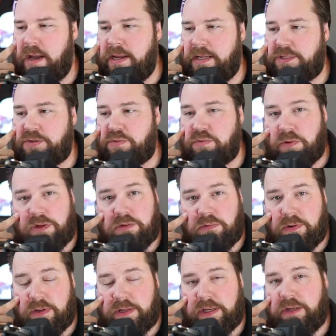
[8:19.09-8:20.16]
It's really,
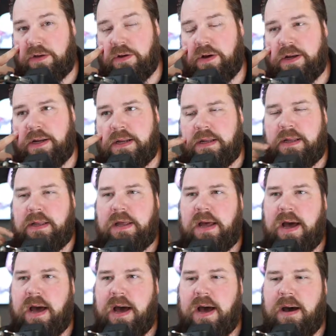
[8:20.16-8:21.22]
really good.
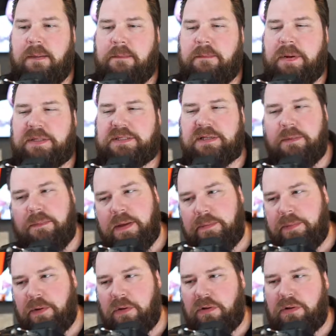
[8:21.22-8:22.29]
But some
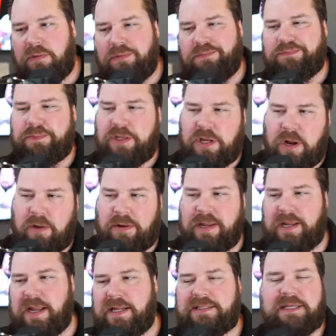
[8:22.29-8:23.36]
people,
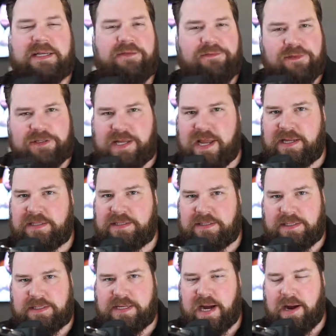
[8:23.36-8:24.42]
it's a different taste
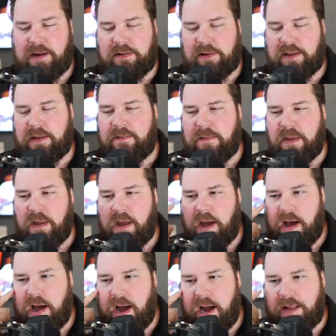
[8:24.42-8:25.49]
entirely.
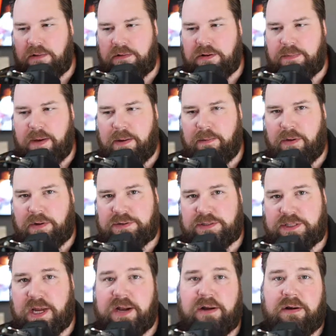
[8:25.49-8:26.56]
I learned about mulled
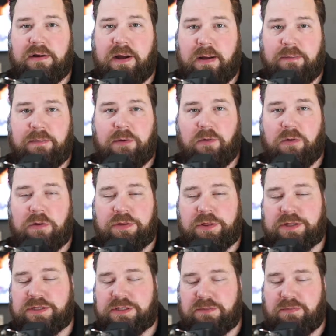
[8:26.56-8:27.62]
cider up north.
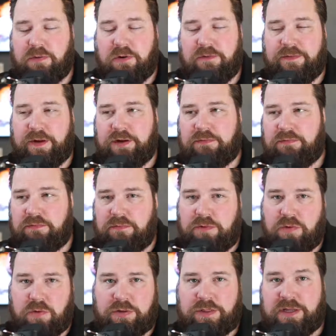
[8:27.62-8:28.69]
It's more of a
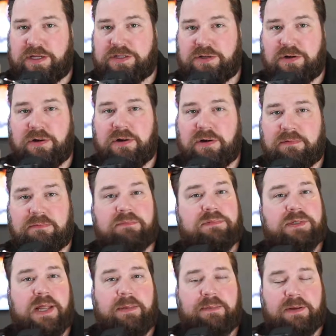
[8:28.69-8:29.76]
northeastern
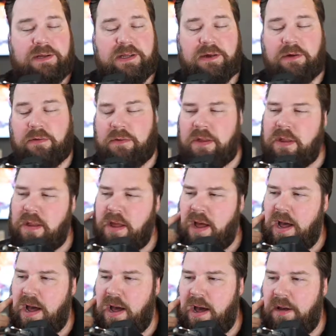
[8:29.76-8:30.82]
type of deal,
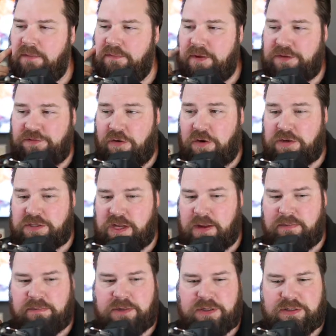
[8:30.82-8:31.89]
as far as
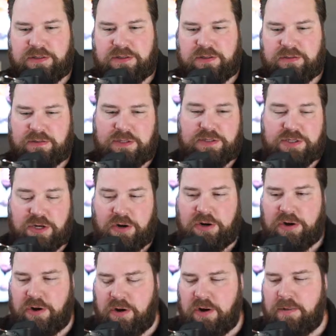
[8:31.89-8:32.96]
I'm concerned
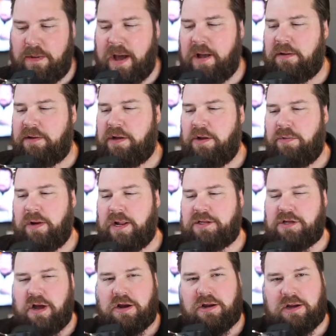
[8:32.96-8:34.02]
and heard about. When I
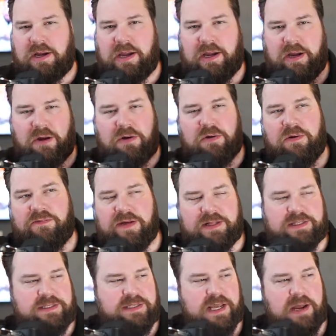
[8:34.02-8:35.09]
talk and go to
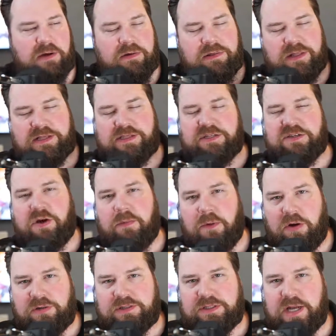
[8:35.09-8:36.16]
events and say, oh, this is our
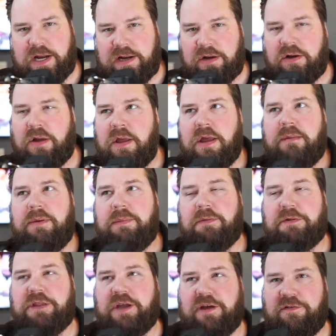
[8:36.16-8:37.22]
mulled cider, people
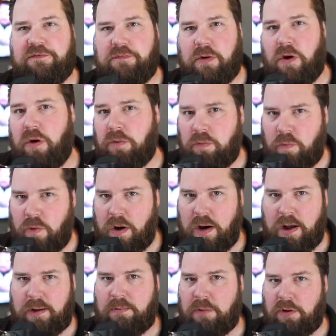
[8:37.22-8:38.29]
think of mulled
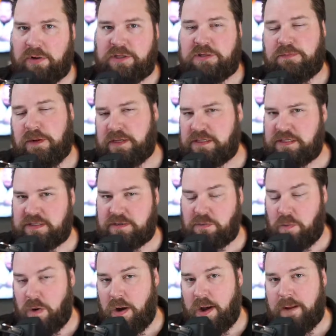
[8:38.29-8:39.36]
wine, mulling spices
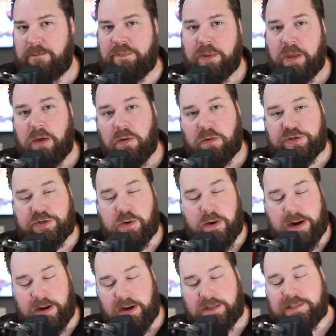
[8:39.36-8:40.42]
and wine, which
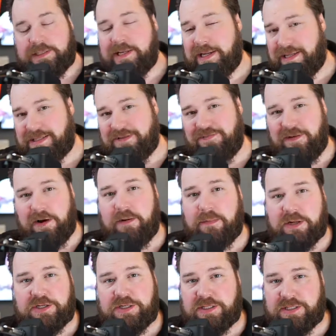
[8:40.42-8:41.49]
quite honestly, it's very
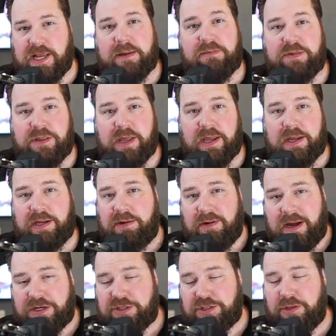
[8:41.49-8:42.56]
much the same thing. You
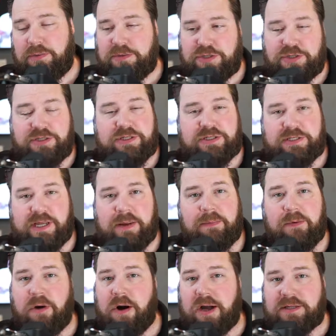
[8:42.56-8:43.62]
actually almost use the same
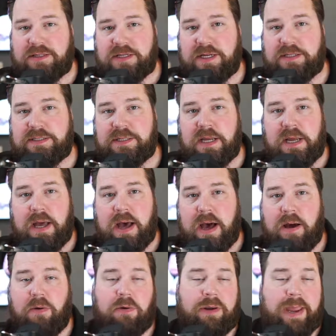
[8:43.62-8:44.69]
process,
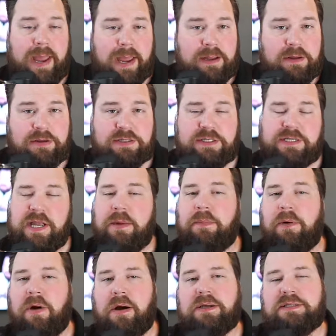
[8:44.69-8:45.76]
or can use the same
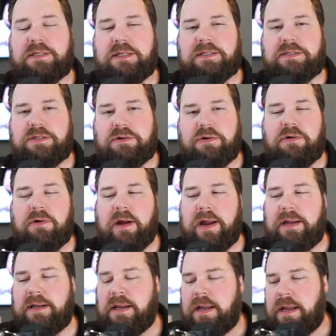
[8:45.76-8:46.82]
process to
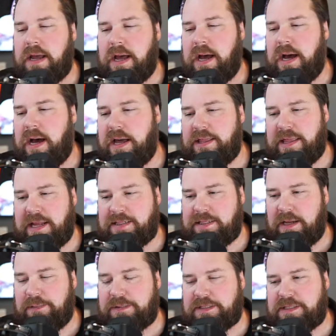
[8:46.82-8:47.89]
create that
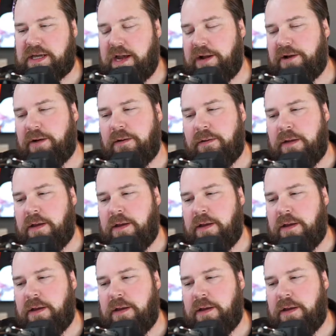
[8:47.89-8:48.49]
type of cider.